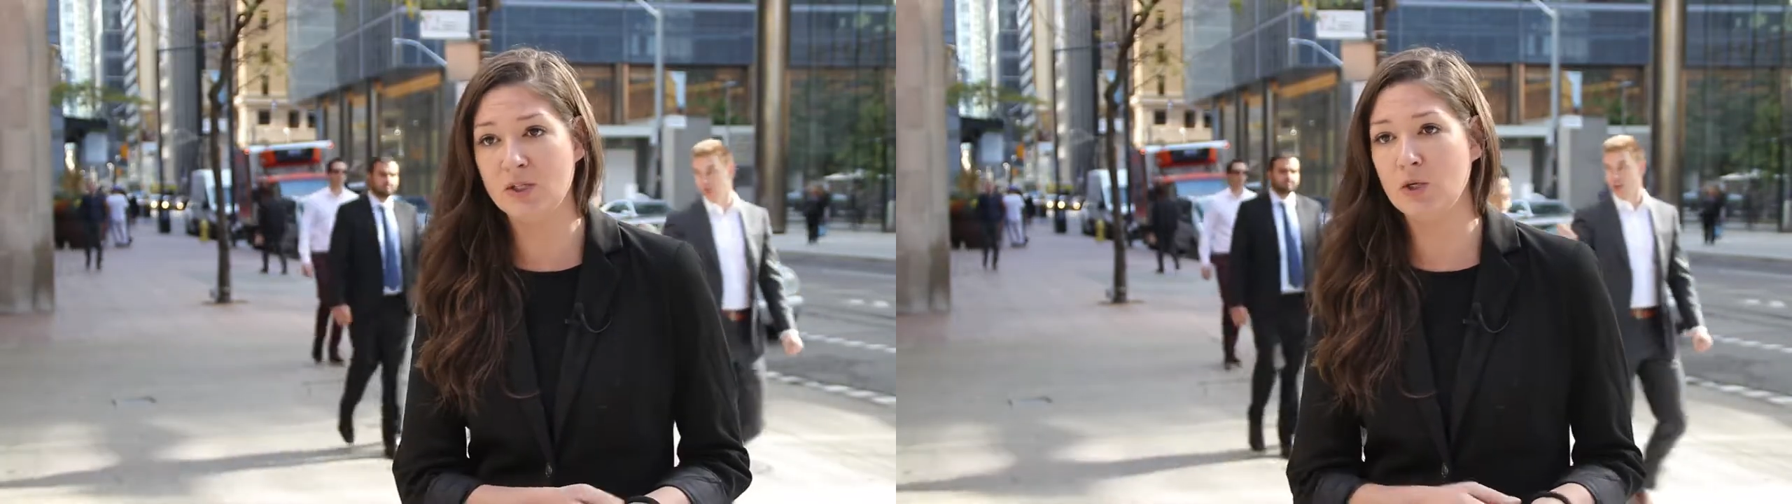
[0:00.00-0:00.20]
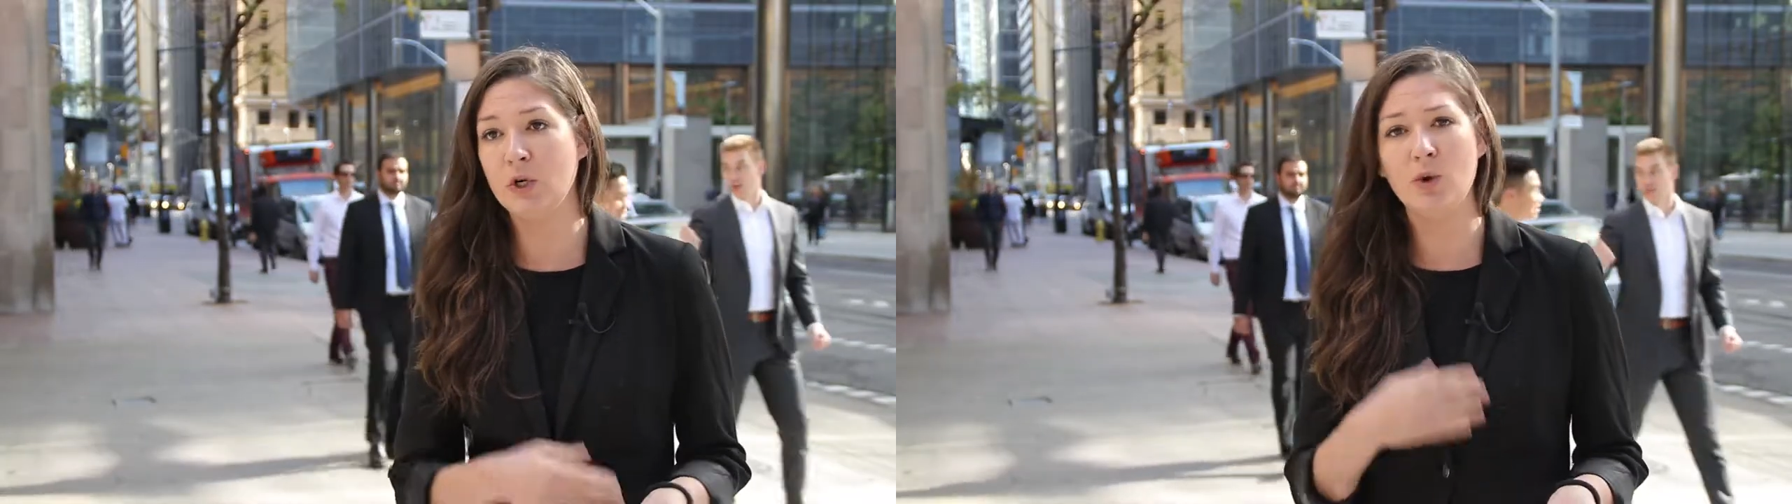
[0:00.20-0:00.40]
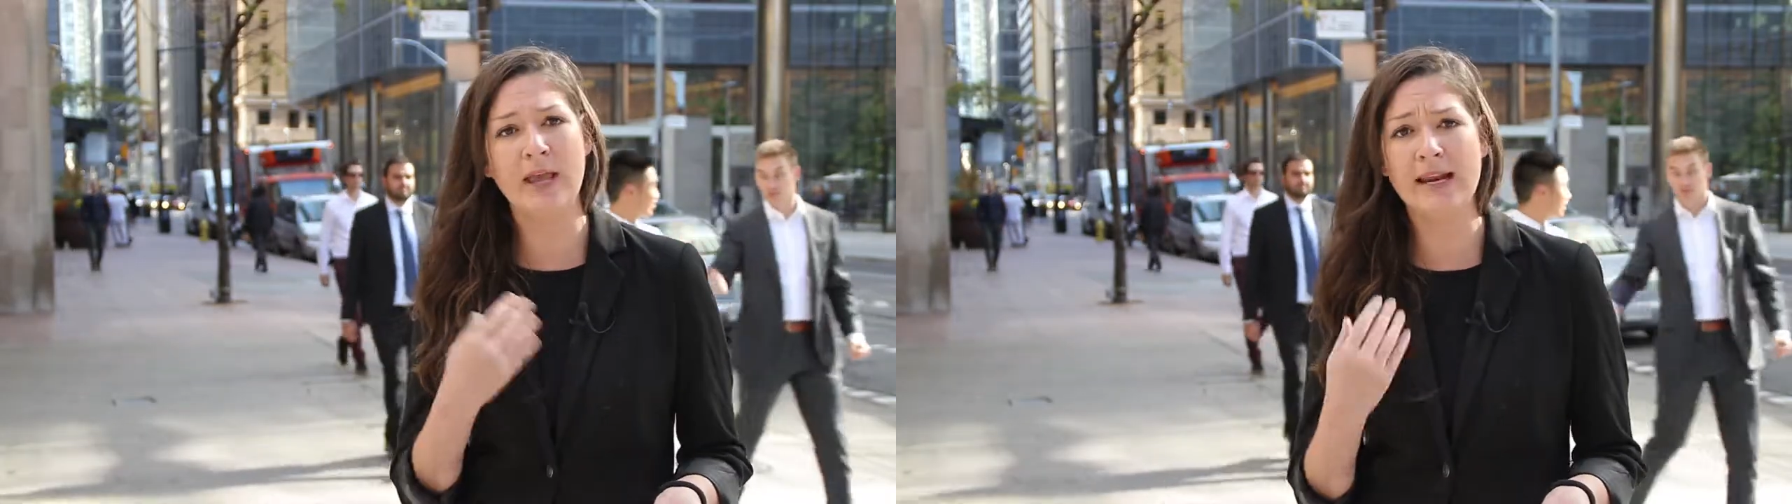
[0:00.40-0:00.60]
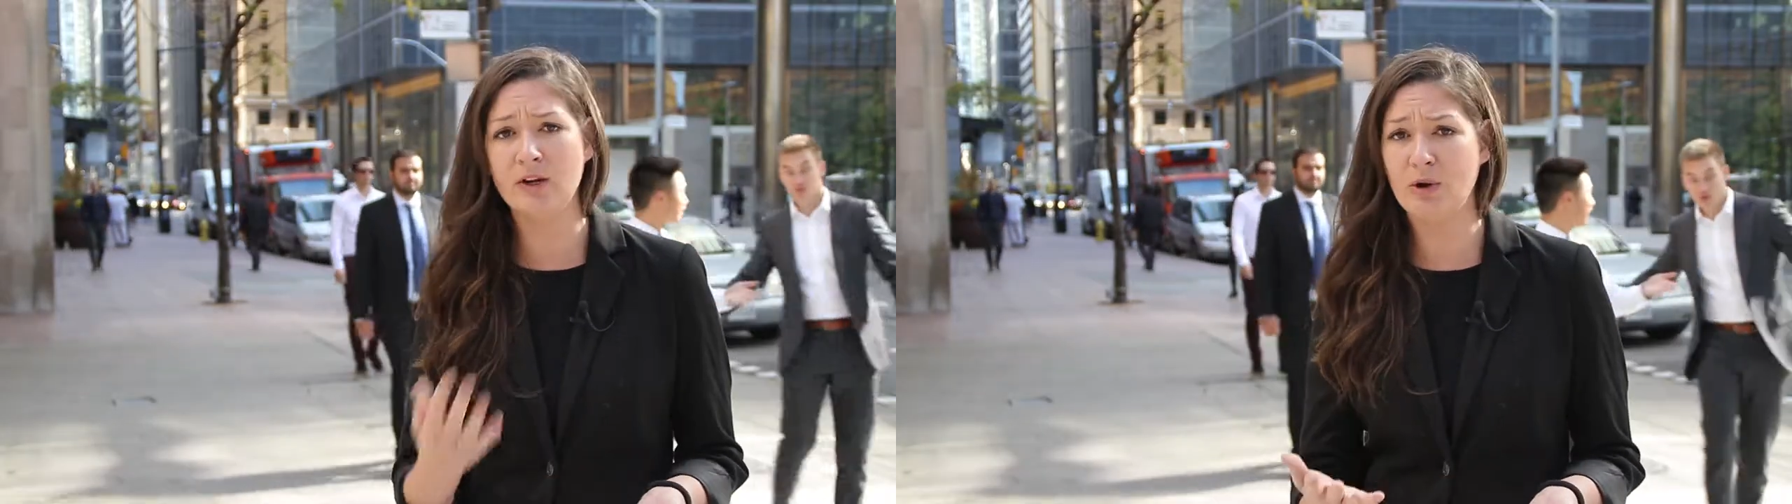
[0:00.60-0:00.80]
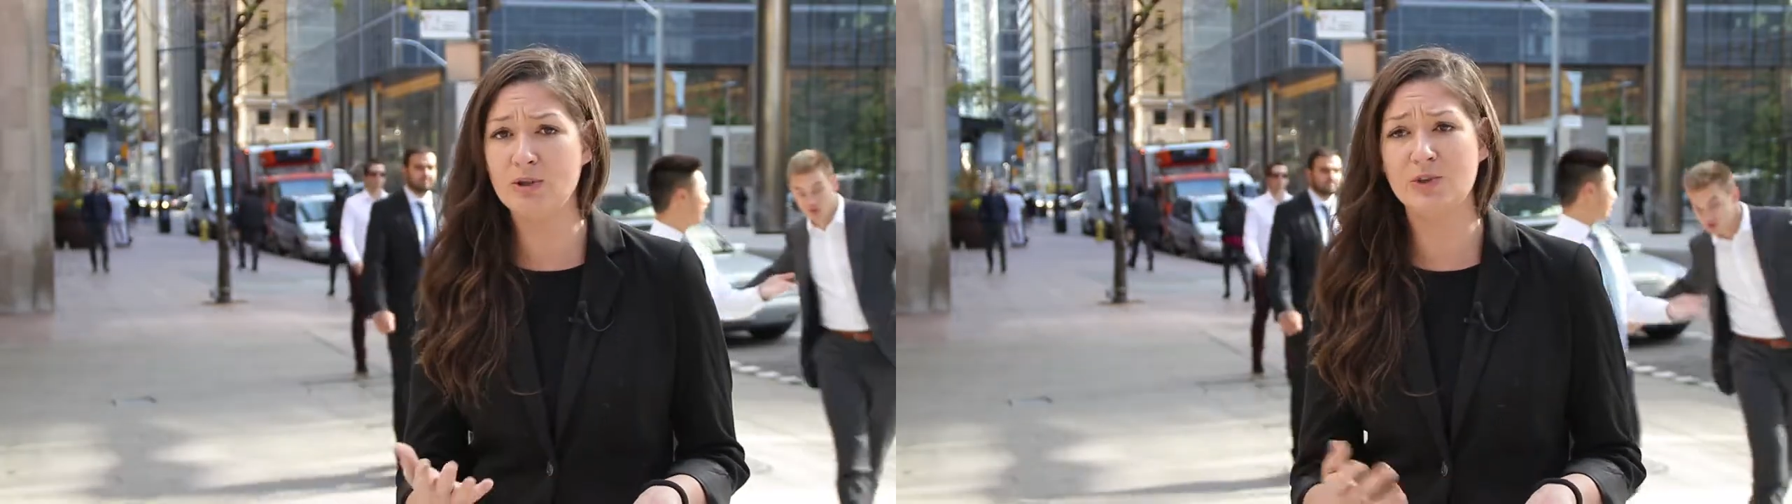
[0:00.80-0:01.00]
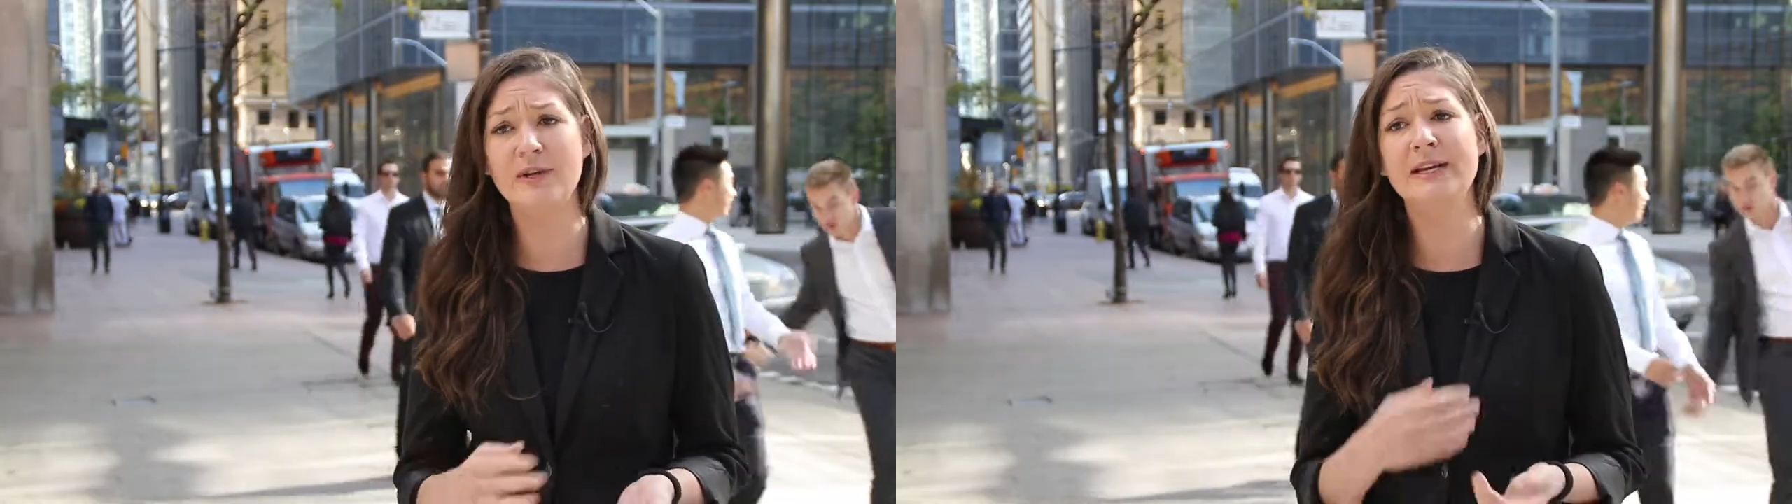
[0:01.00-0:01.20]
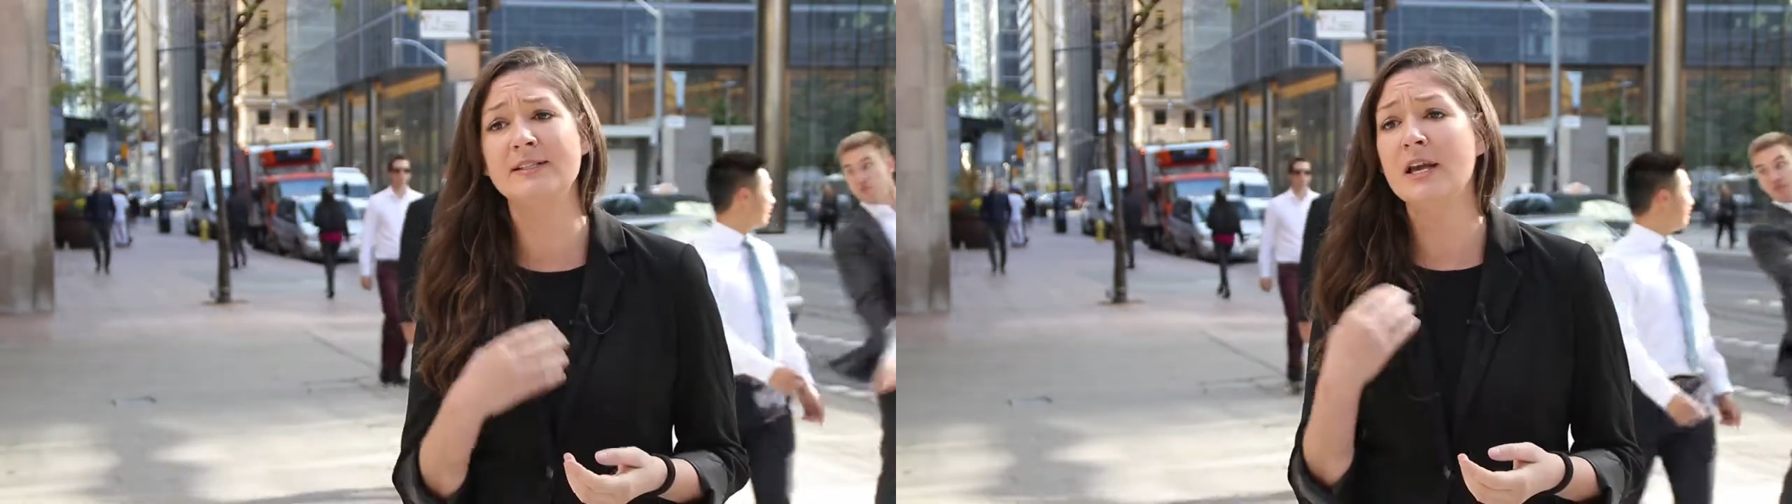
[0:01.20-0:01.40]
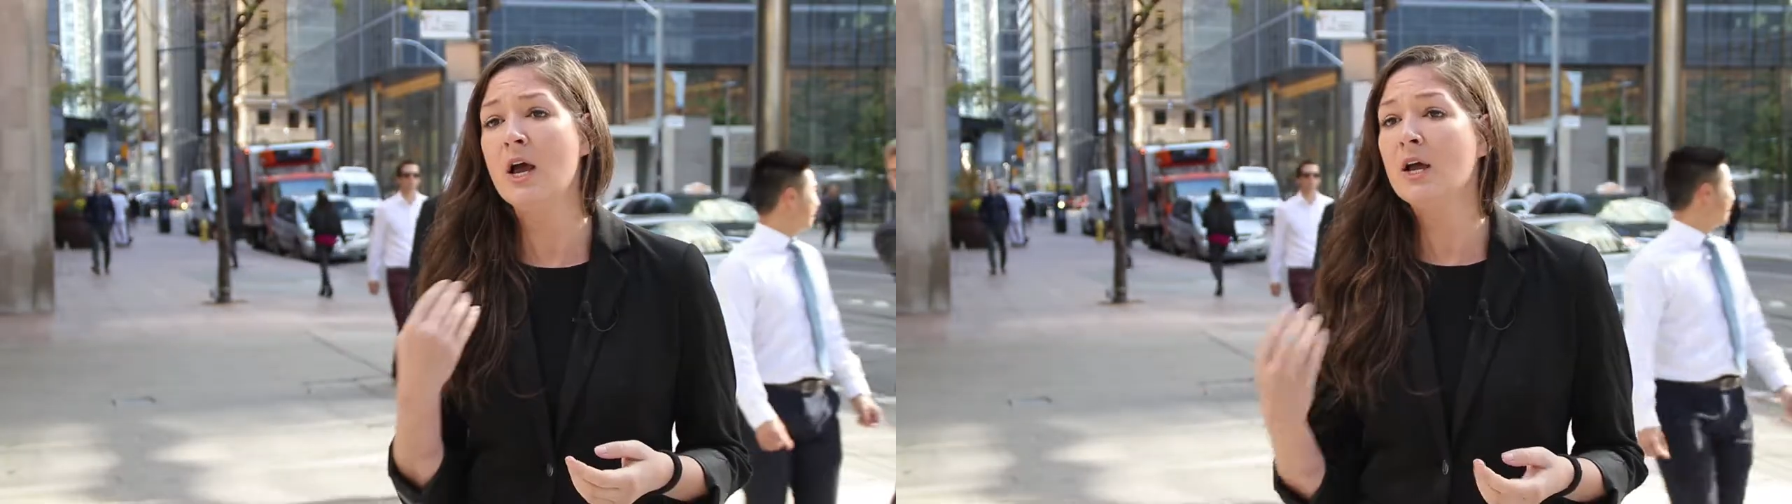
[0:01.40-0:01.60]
so, you know, getting groceries,